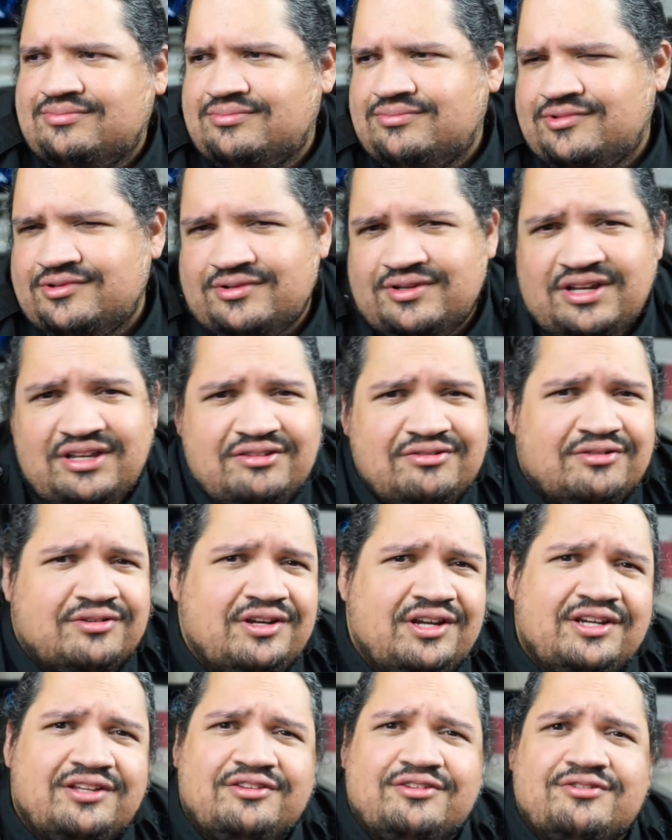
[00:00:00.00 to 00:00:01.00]
they're either
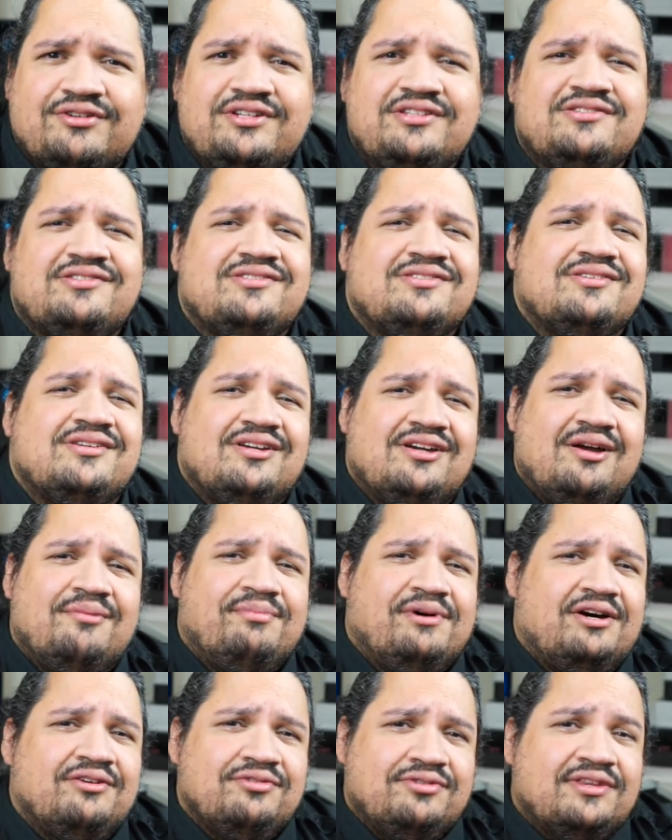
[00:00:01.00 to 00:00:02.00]
ignorant
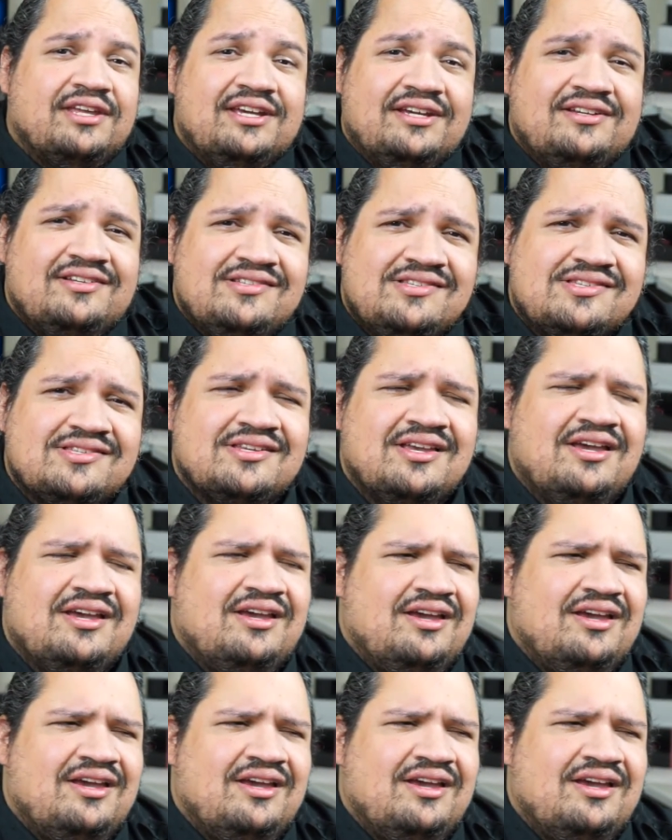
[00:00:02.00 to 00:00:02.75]
about things,